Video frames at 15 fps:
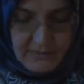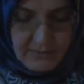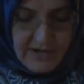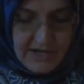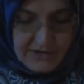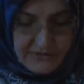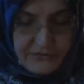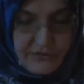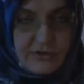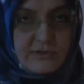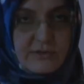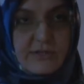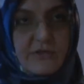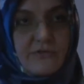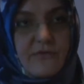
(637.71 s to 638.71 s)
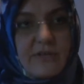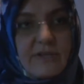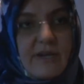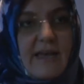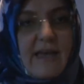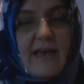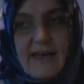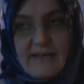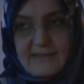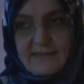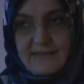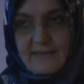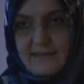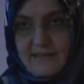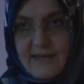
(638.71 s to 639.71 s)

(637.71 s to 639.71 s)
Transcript: by refusing to wear a hat.